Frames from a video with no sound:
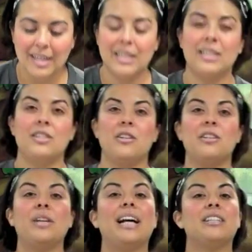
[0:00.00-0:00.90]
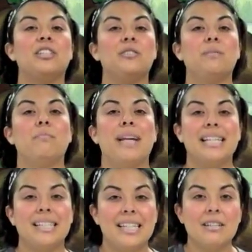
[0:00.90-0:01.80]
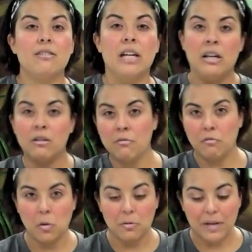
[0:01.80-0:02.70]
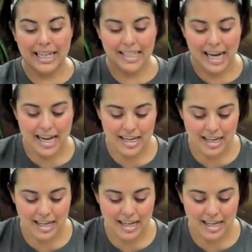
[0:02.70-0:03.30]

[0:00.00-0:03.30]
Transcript: to show you how to do the basic four-way tie.